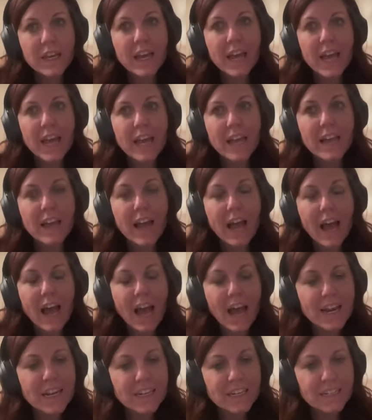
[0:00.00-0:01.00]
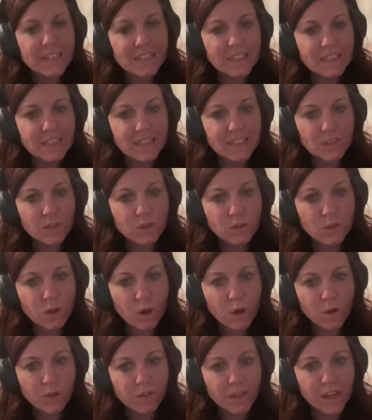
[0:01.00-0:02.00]
And I didn't listen to the
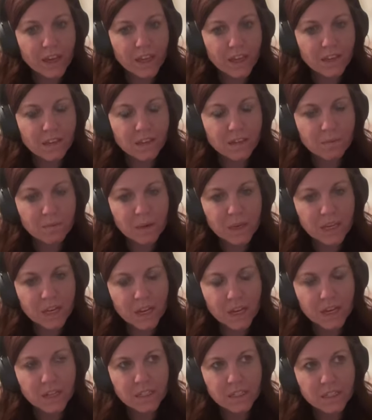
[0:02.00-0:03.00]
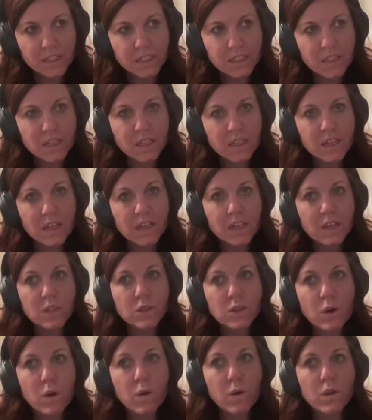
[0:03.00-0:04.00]
whole thing because,
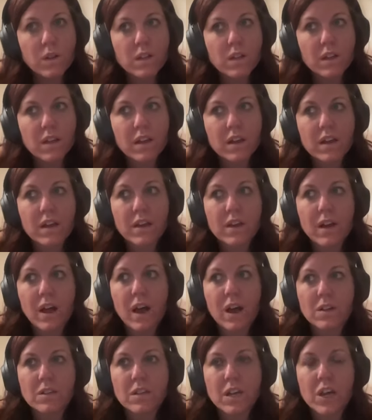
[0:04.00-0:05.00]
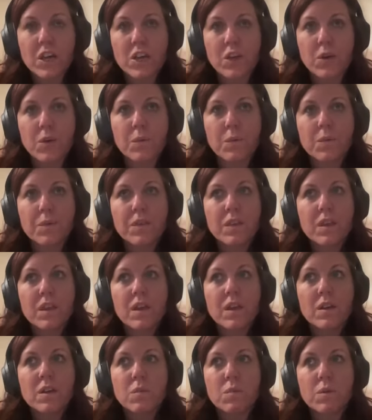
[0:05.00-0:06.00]
so I'll tell you,
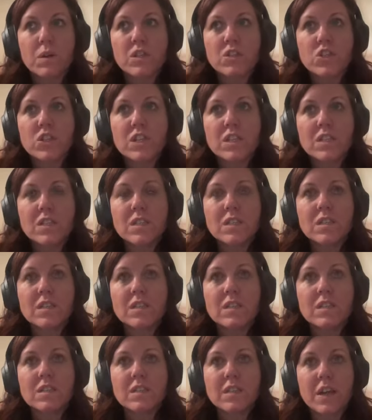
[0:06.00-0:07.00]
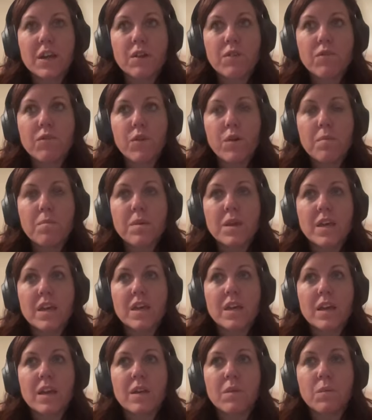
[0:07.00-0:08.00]
when Jesus is there for
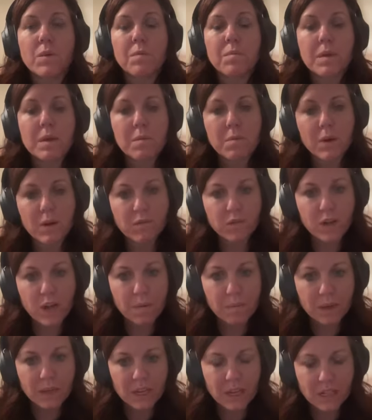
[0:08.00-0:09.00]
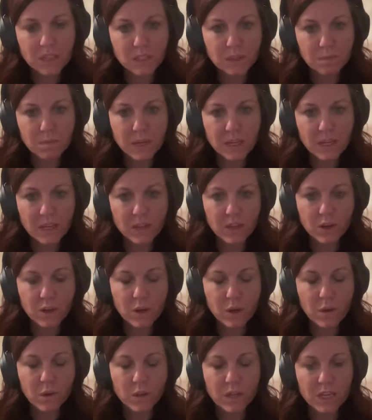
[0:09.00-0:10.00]
me and when people have come against me, you
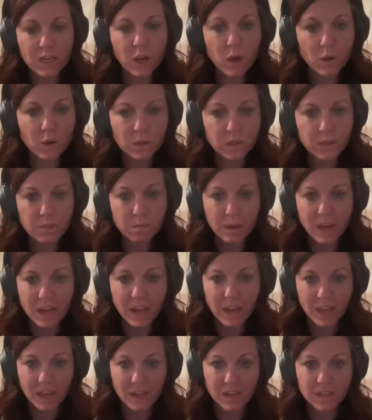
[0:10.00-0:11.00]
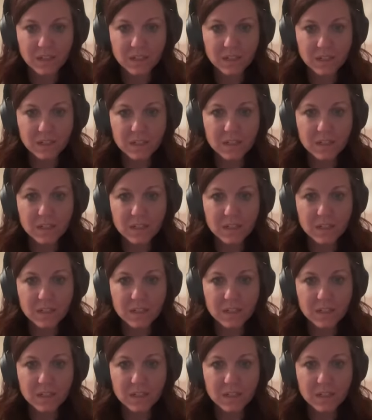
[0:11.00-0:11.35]
know, he holds my hand